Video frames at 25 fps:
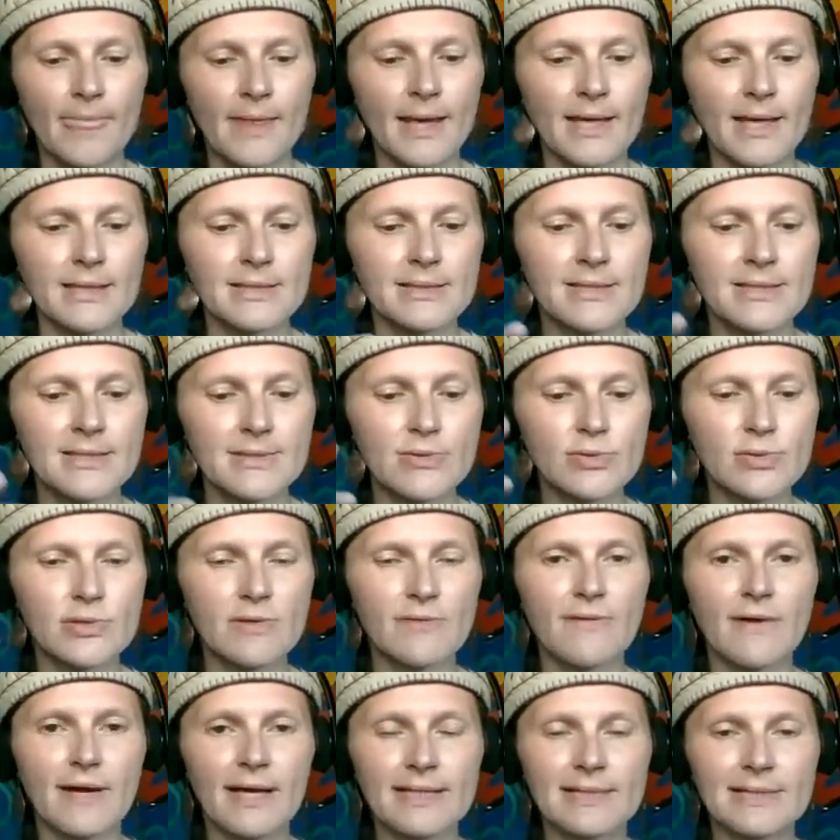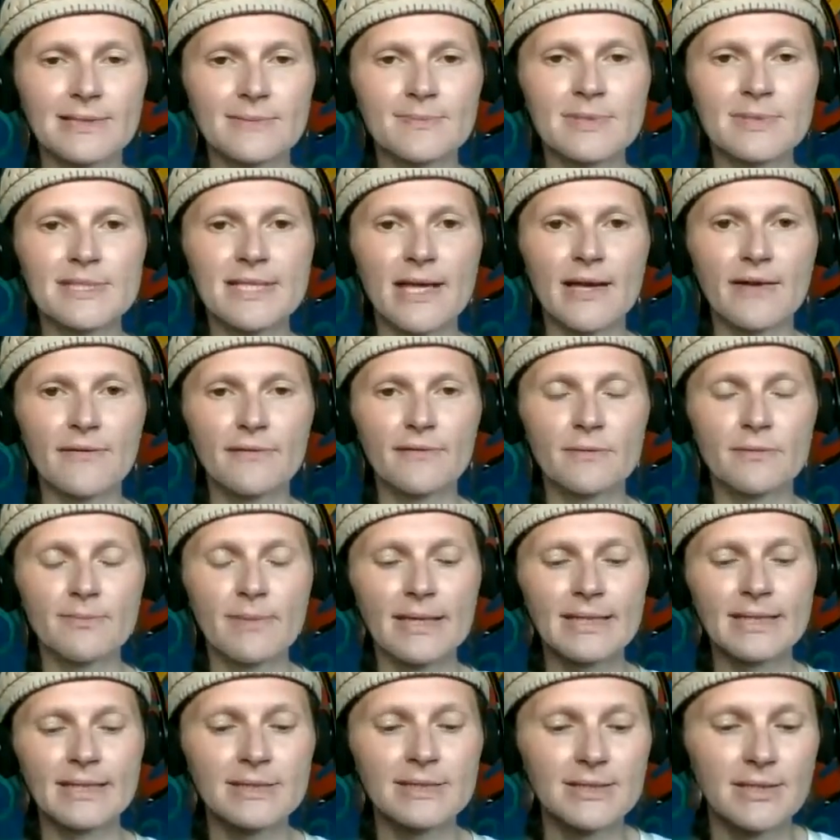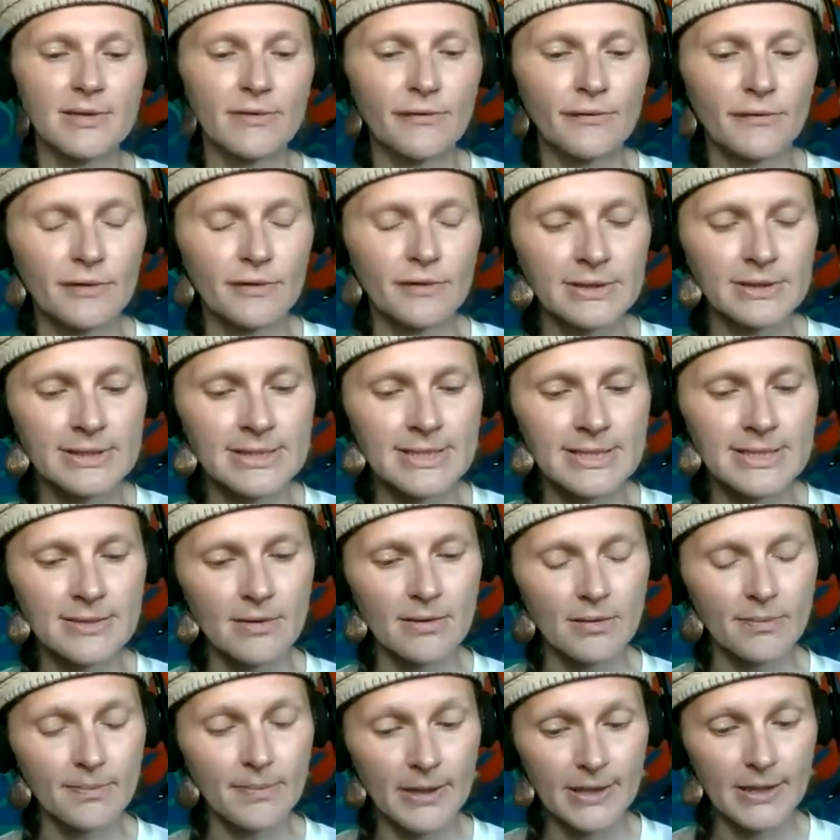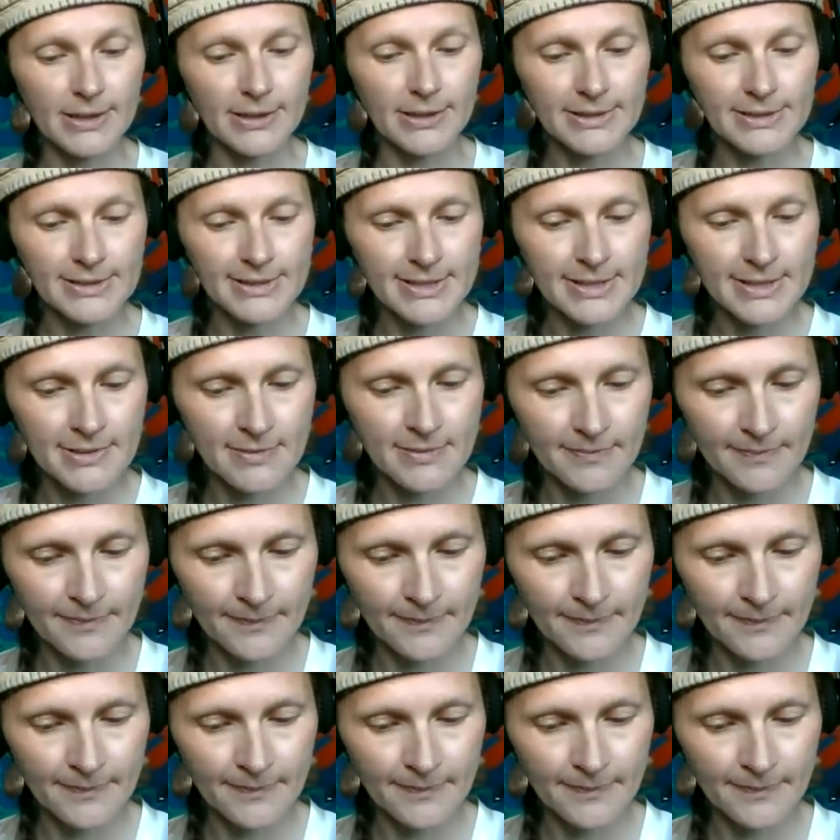and to divide themselves in many different parts.